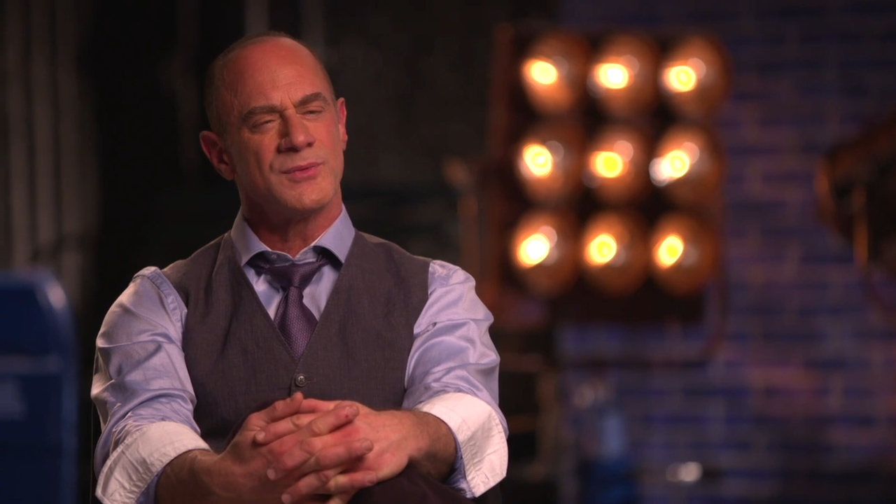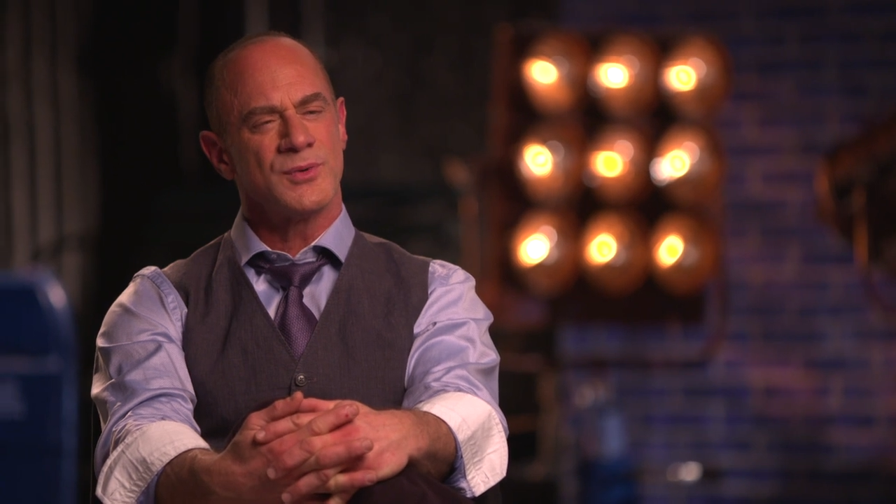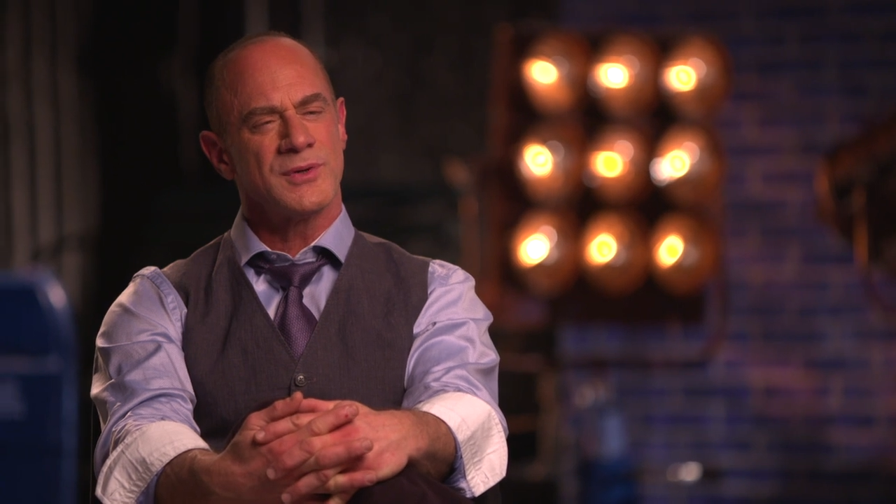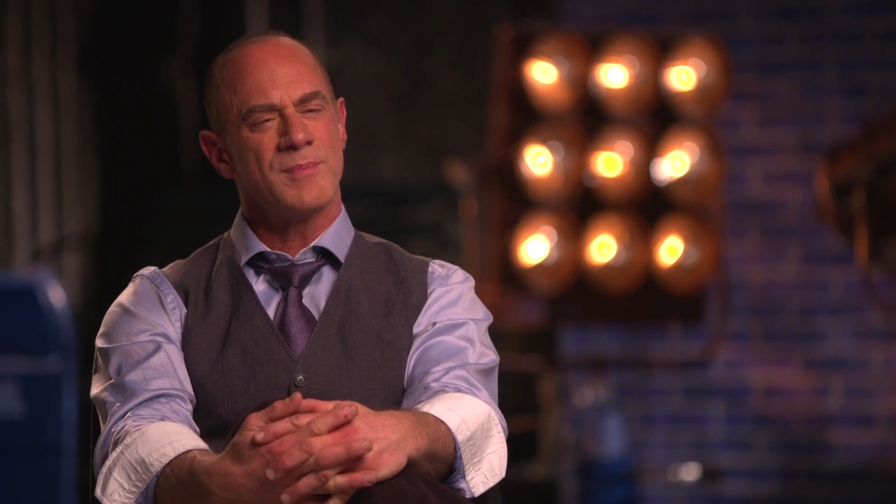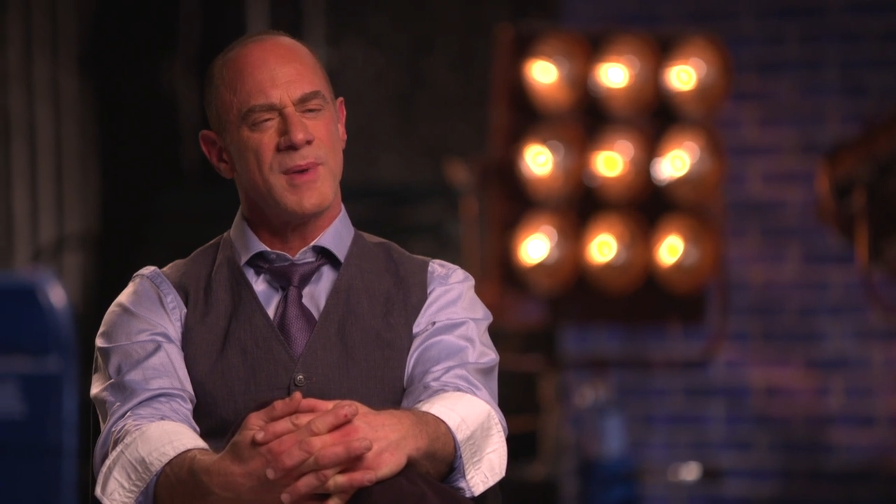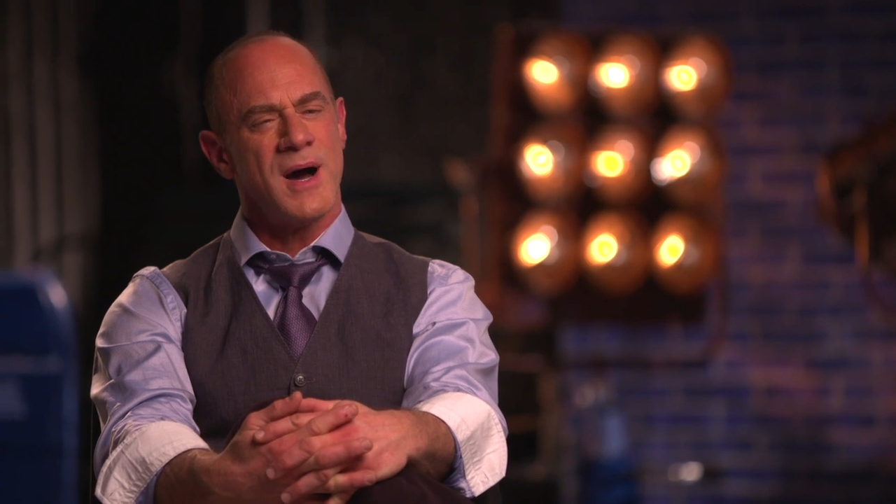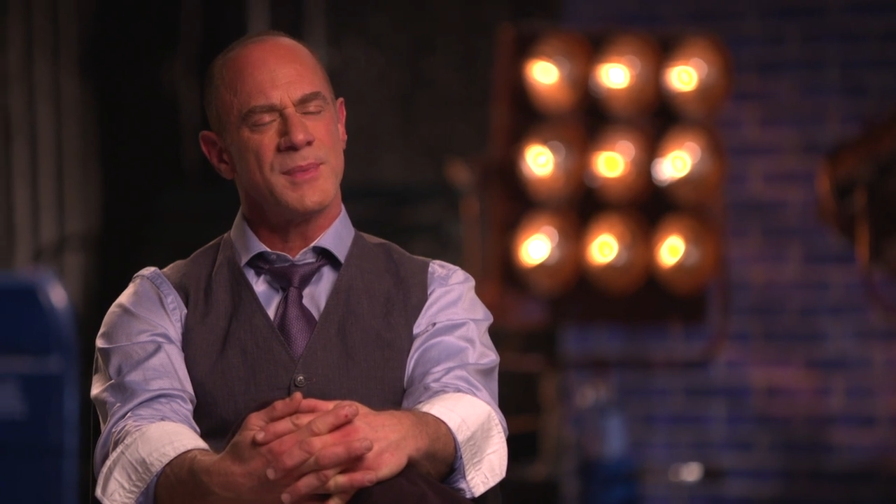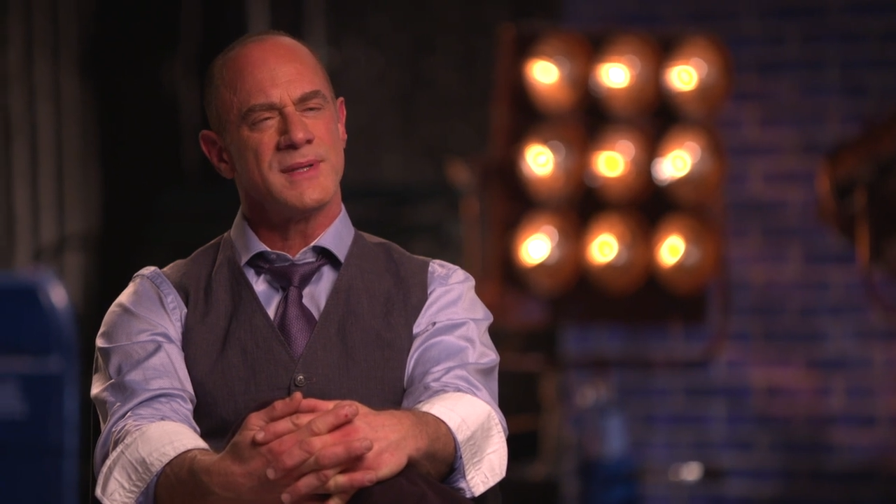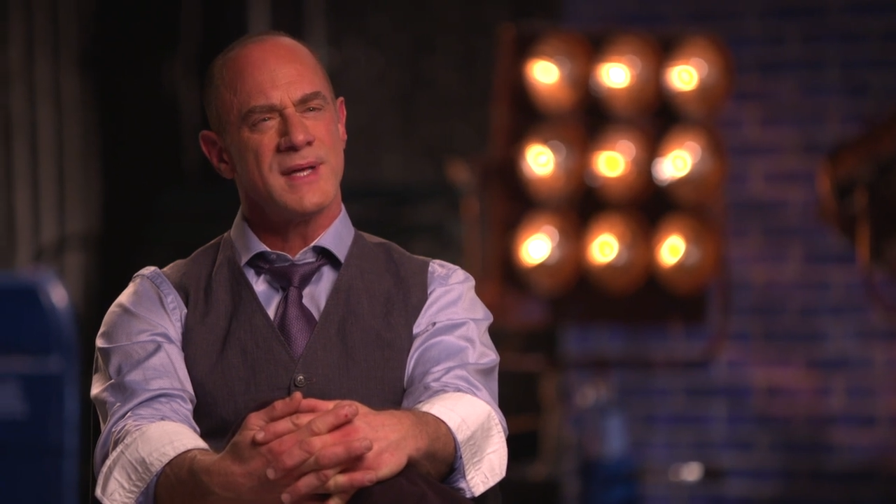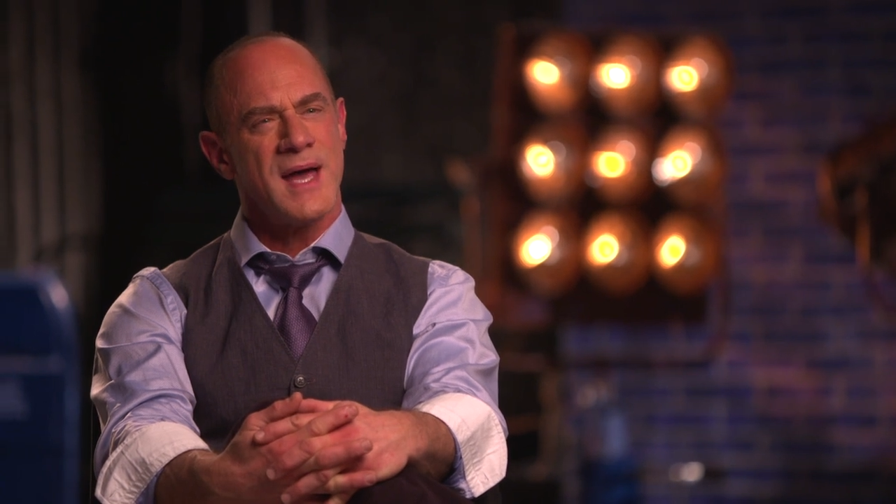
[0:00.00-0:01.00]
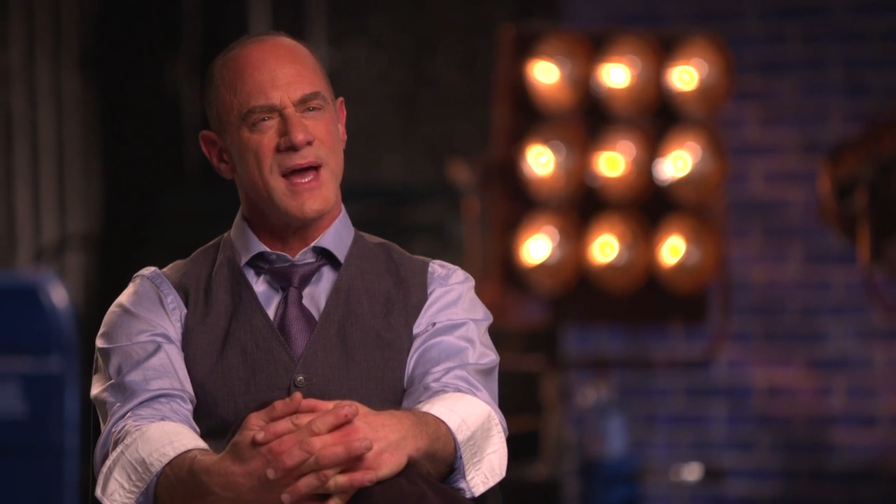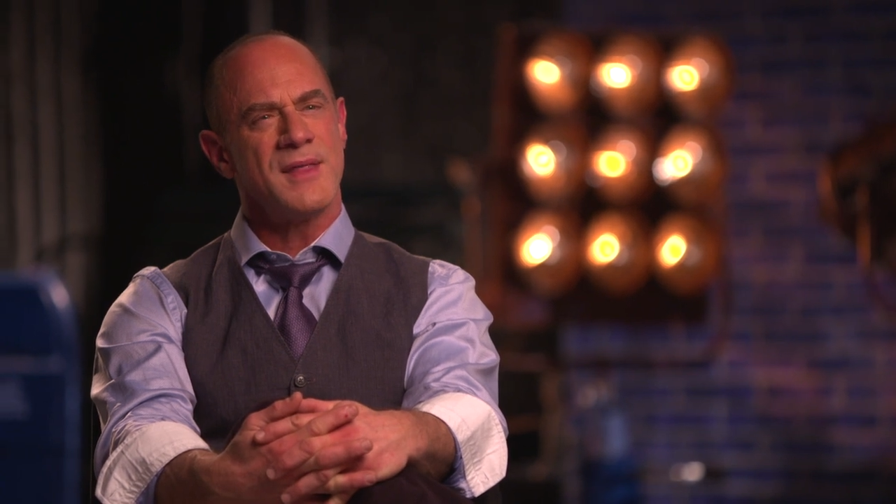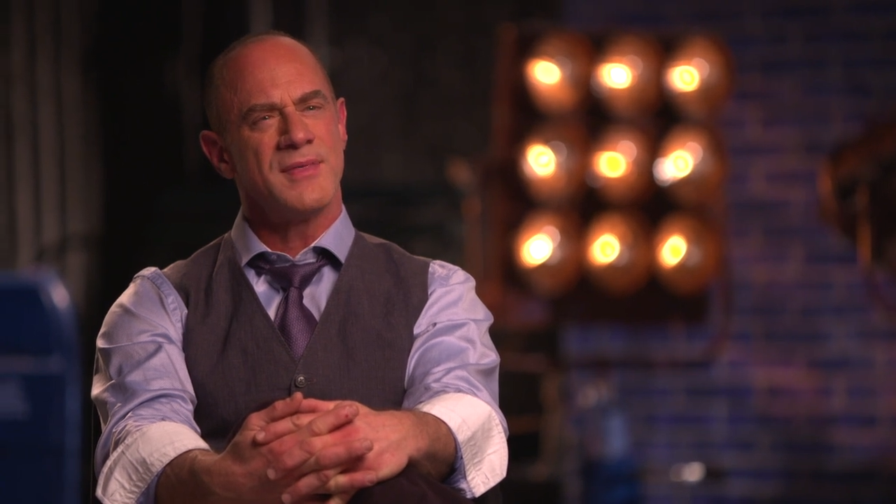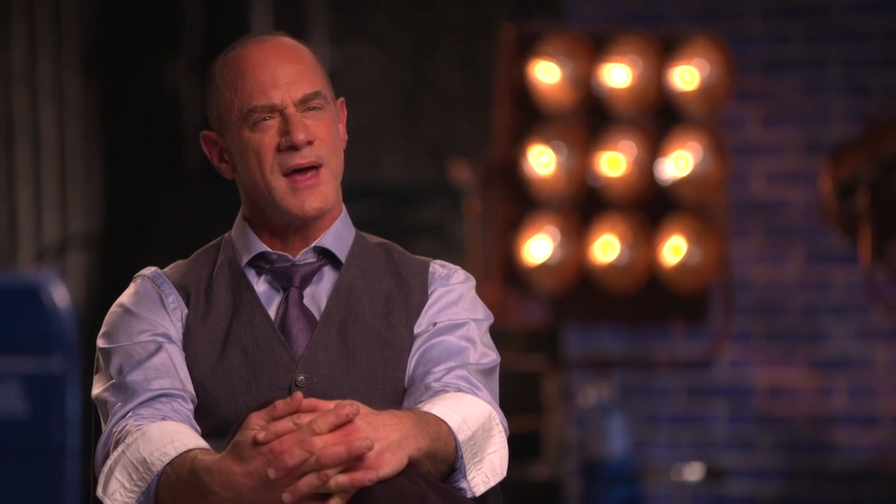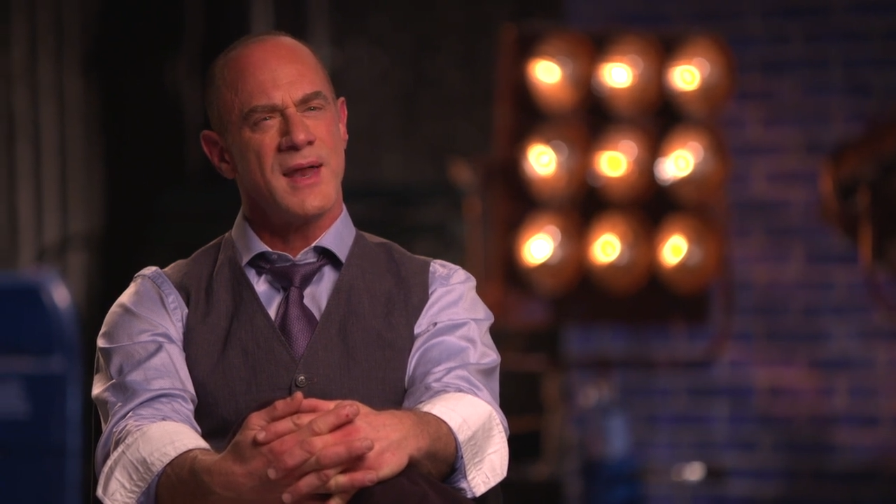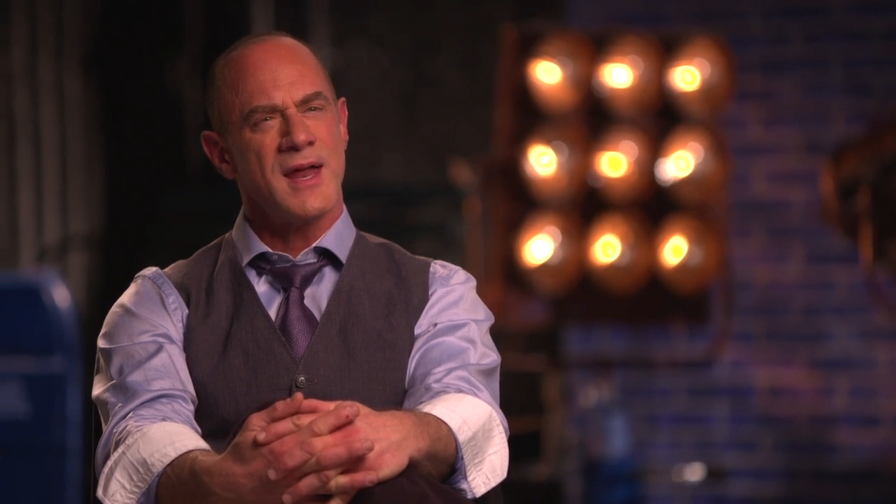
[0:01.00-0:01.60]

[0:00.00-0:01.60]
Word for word: we're the mom and dad that